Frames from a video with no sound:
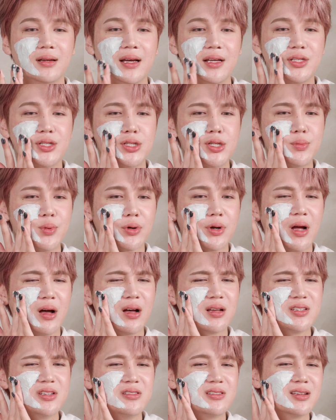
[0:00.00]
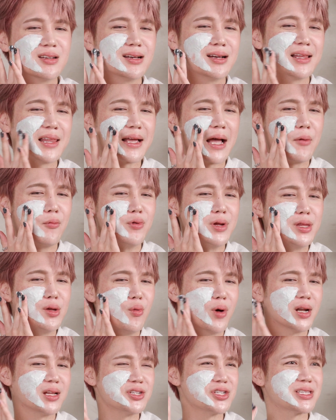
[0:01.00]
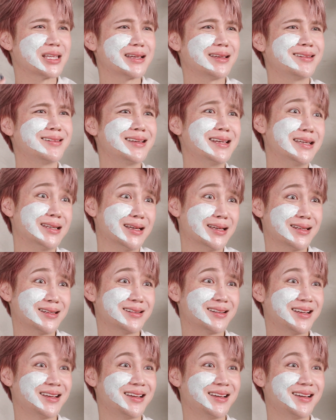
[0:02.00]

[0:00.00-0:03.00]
It's super cool. Oh, Chincha, like, I really want to just like eat it.